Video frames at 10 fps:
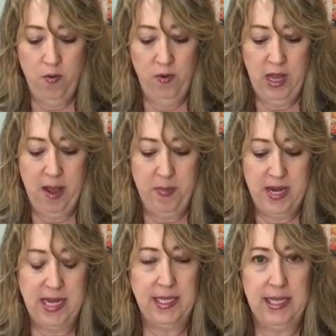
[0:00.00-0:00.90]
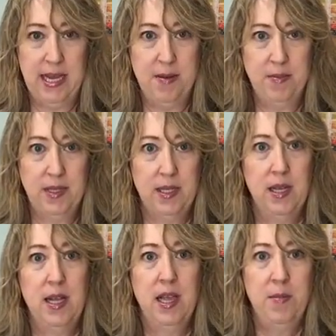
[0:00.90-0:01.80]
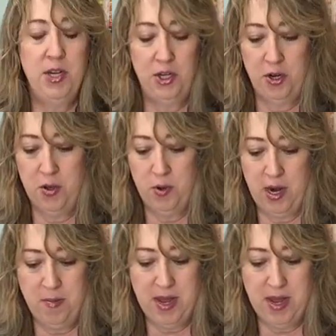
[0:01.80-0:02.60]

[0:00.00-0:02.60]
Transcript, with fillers: overlap any seams. Let me show you what I